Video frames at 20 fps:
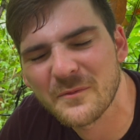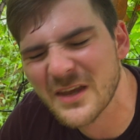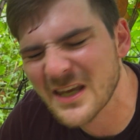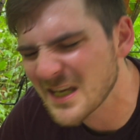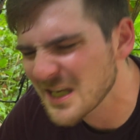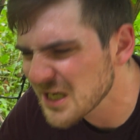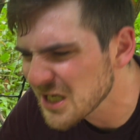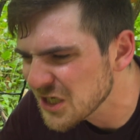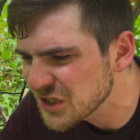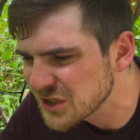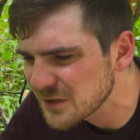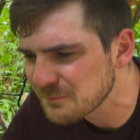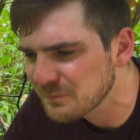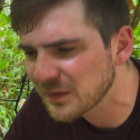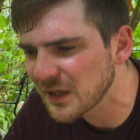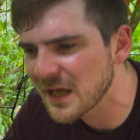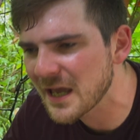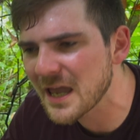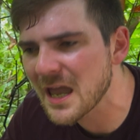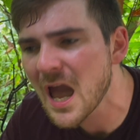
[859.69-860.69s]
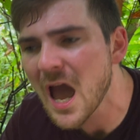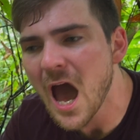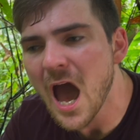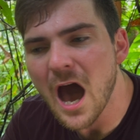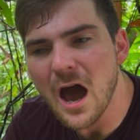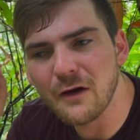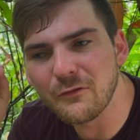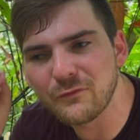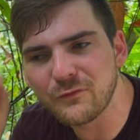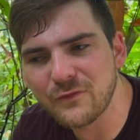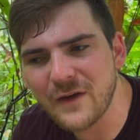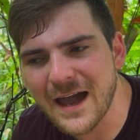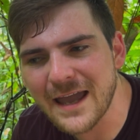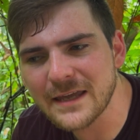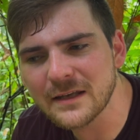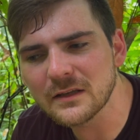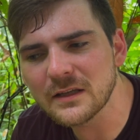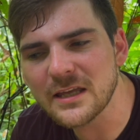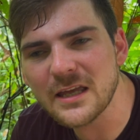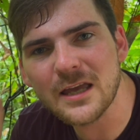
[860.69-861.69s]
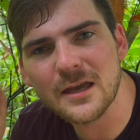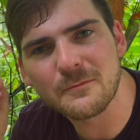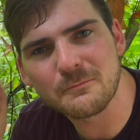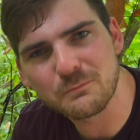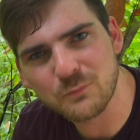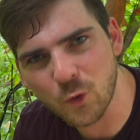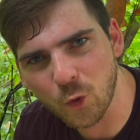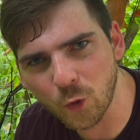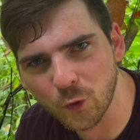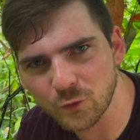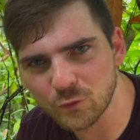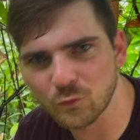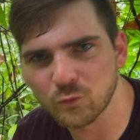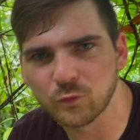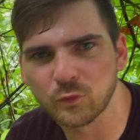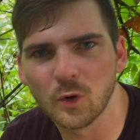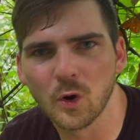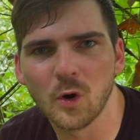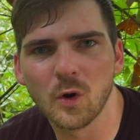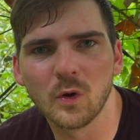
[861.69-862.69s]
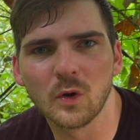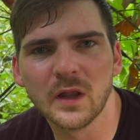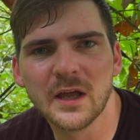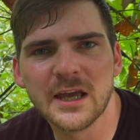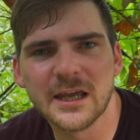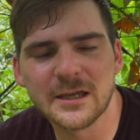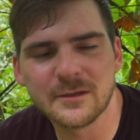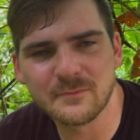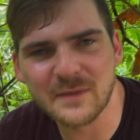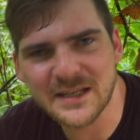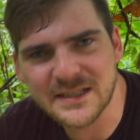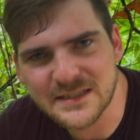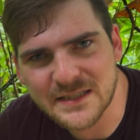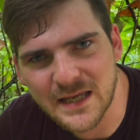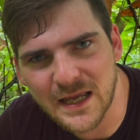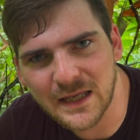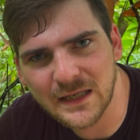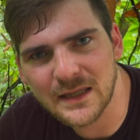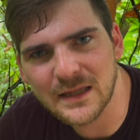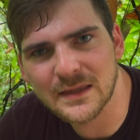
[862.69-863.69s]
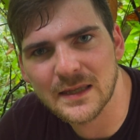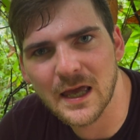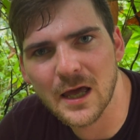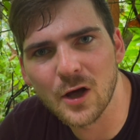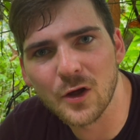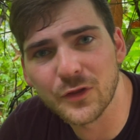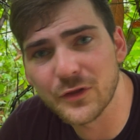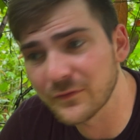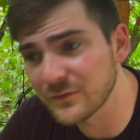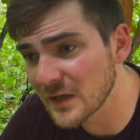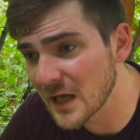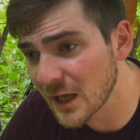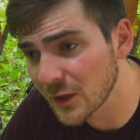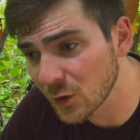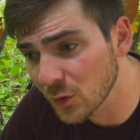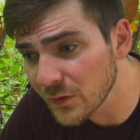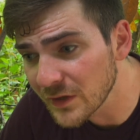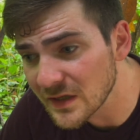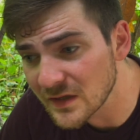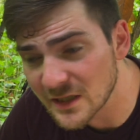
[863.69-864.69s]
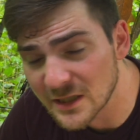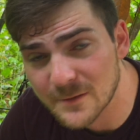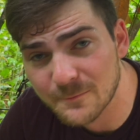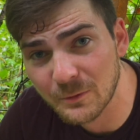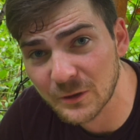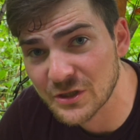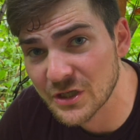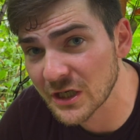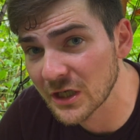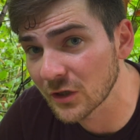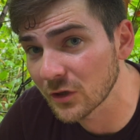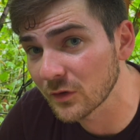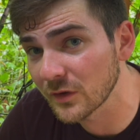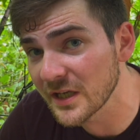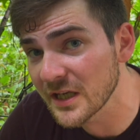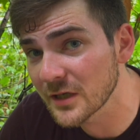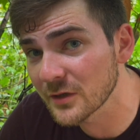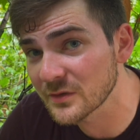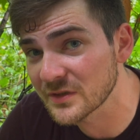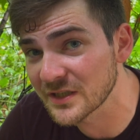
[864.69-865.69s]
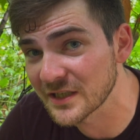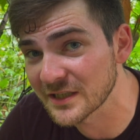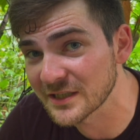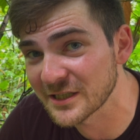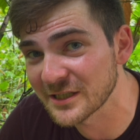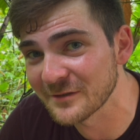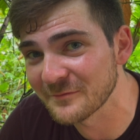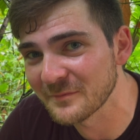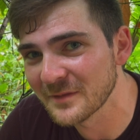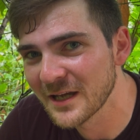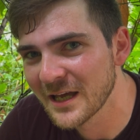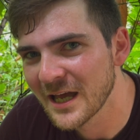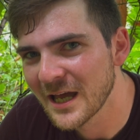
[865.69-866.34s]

they each play a vitally important role in maintaining the health of not only this particular ecosystem,